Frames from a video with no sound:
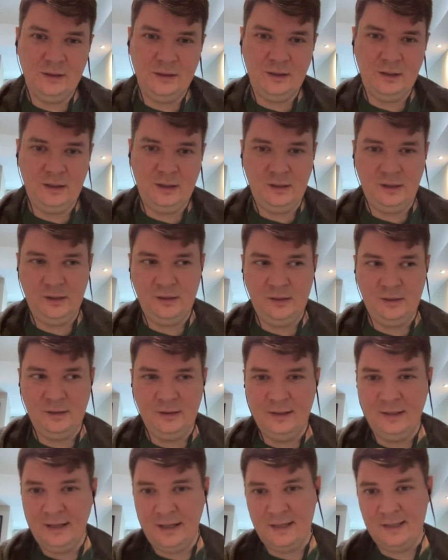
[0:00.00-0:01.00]

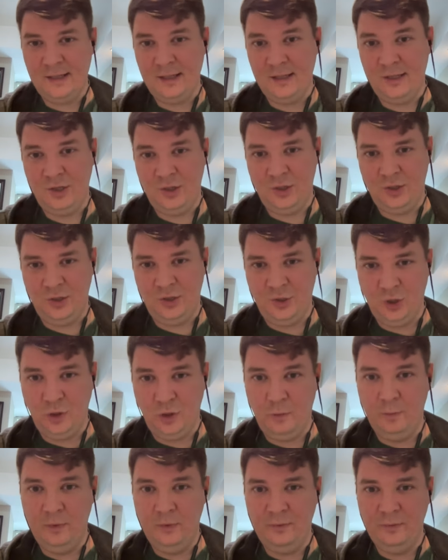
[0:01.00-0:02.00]
it does its
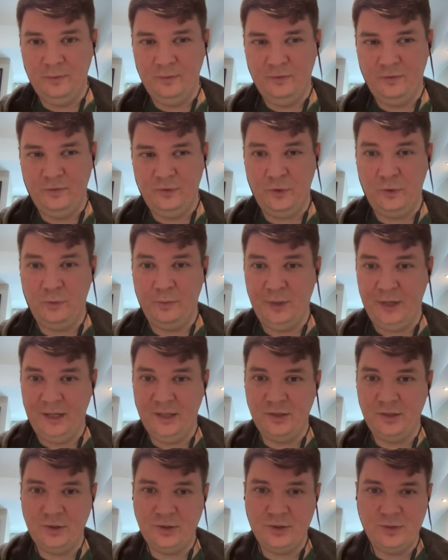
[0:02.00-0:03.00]
job for
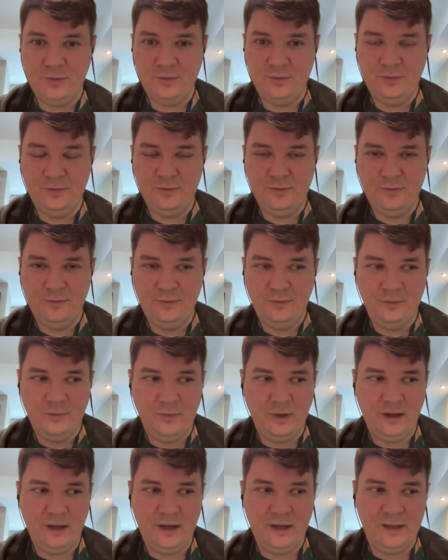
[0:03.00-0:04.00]
beginners
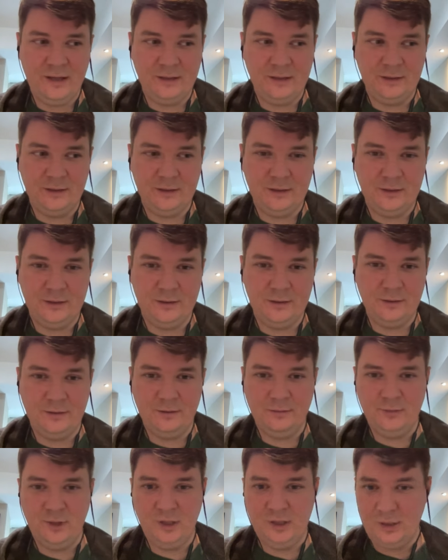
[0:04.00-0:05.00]
and uh,
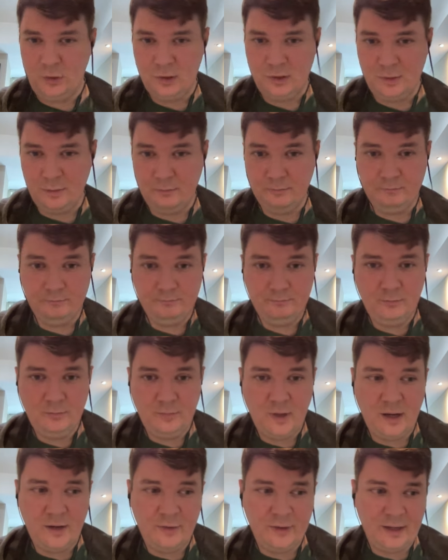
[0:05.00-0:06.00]
it's awesome
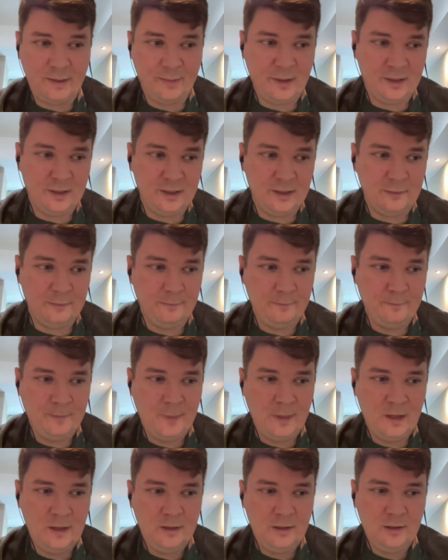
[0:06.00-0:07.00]
i recommend it
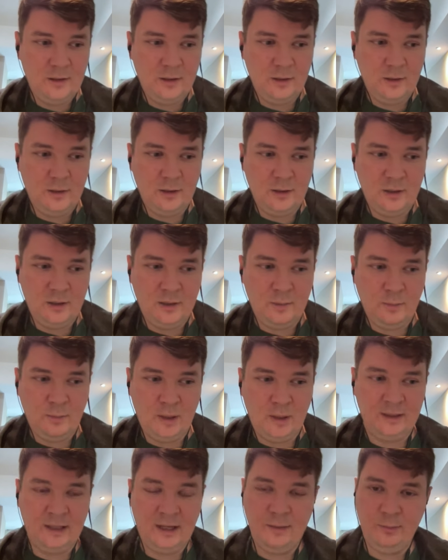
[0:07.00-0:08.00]
uh,
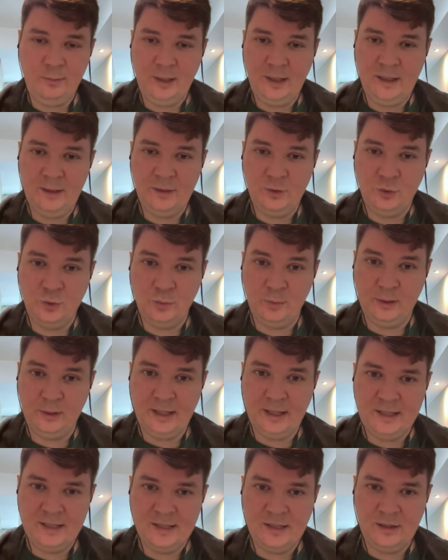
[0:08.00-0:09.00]
but i plan to
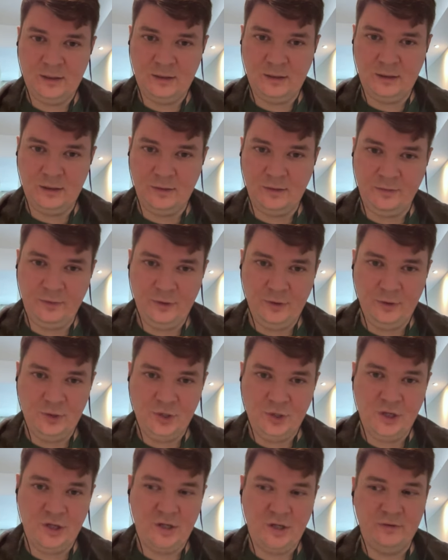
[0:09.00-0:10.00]
replace it in the
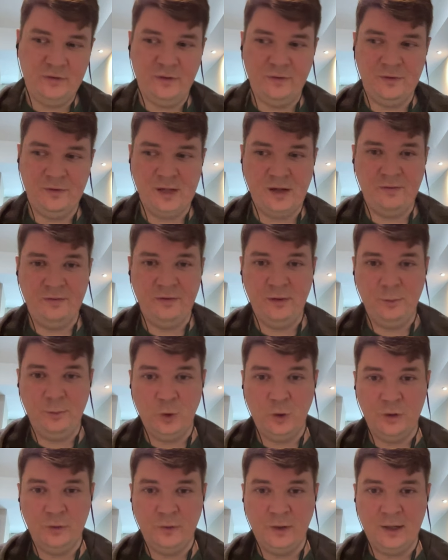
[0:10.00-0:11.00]
future with something
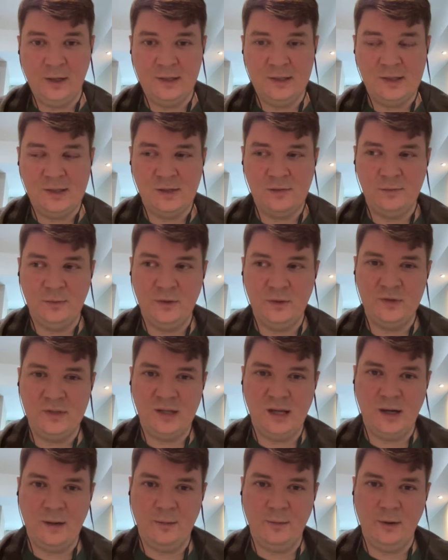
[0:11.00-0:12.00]
more advanced with
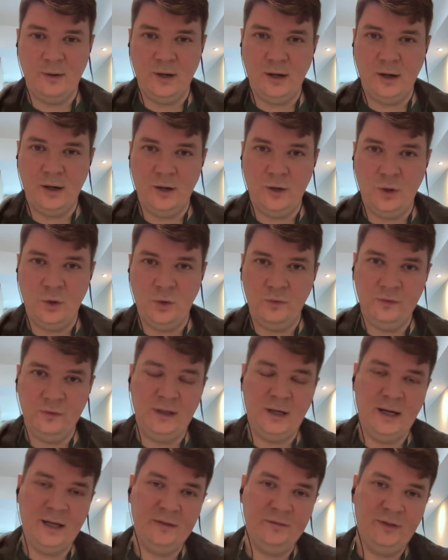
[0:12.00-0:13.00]
some
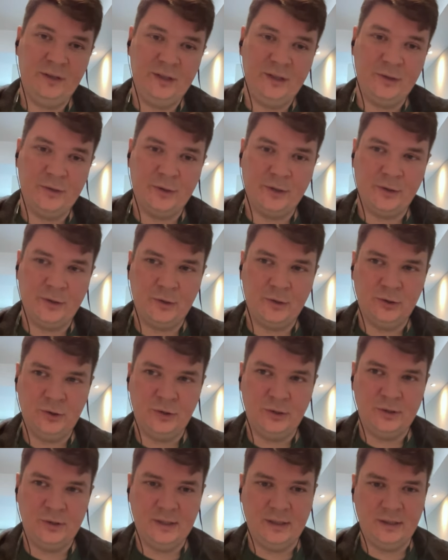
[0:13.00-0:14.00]
offline video
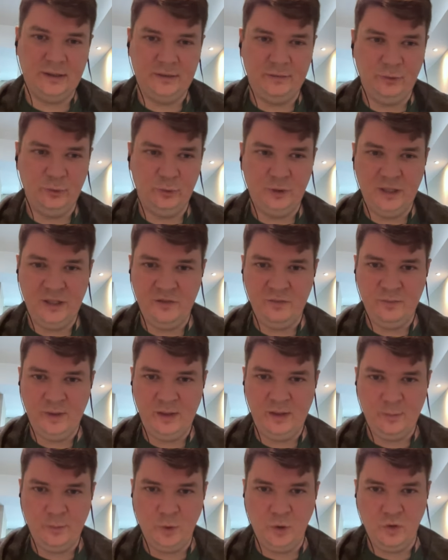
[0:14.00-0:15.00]
recorder that would give
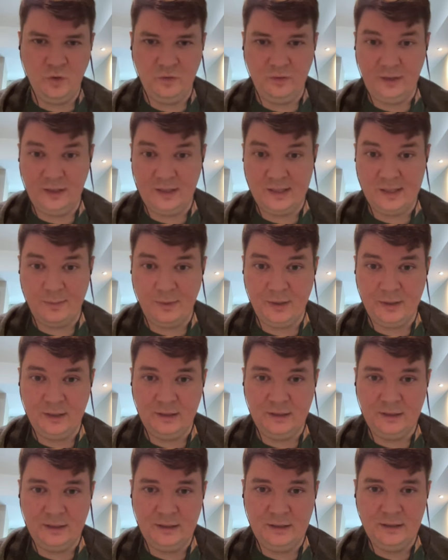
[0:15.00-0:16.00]
me more
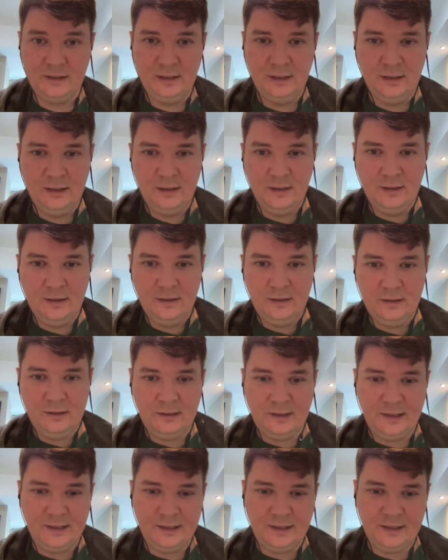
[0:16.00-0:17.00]
flexibility
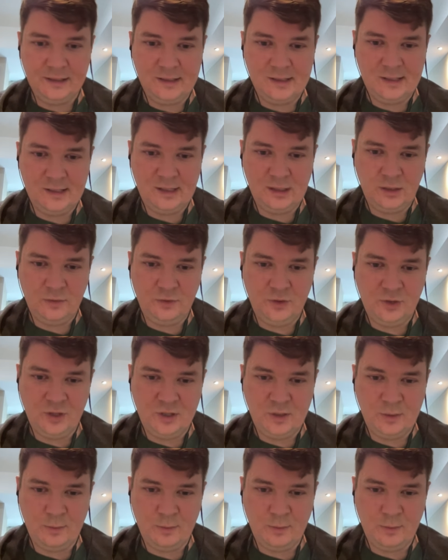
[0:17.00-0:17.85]
like instead of just